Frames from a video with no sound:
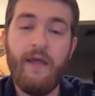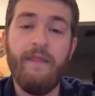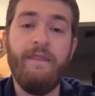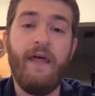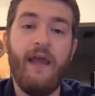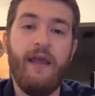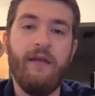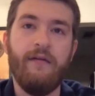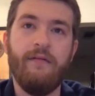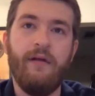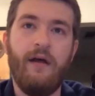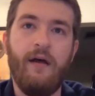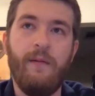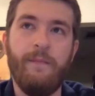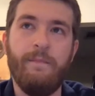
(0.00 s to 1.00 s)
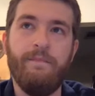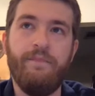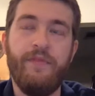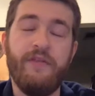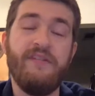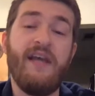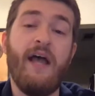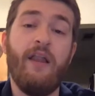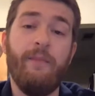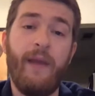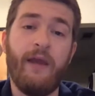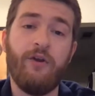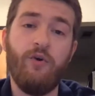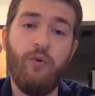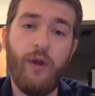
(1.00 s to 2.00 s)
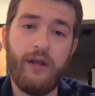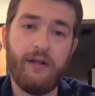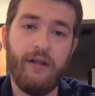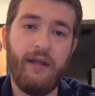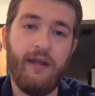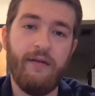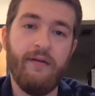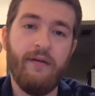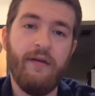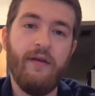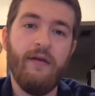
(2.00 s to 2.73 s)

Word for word: they um, the taliban quickly